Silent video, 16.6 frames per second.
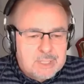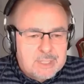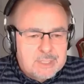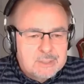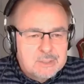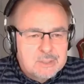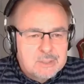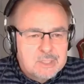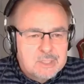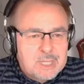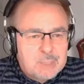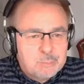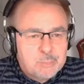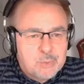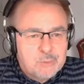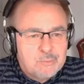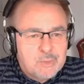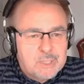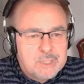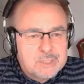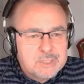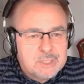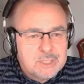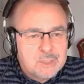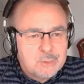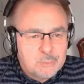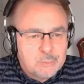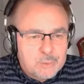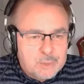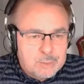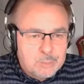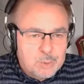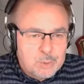And that provides an
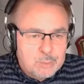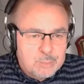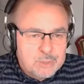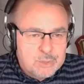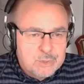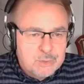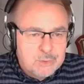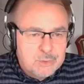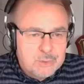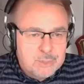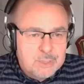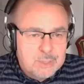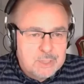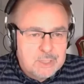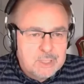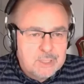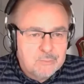incredible opportunity.